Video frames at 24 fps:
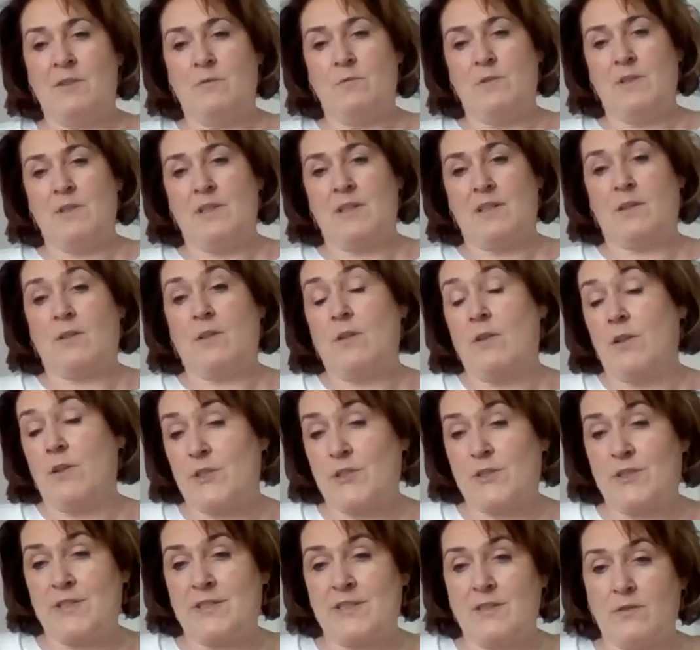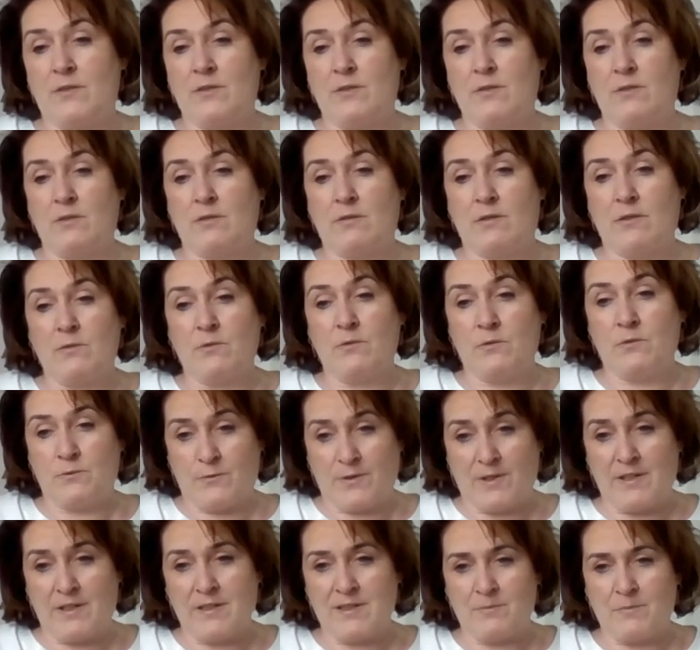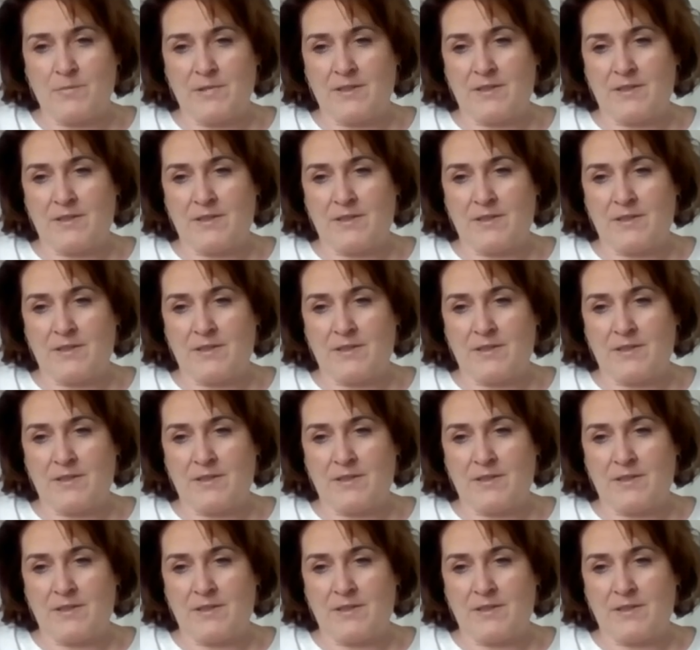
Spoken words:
We are cautious not to grow too fast,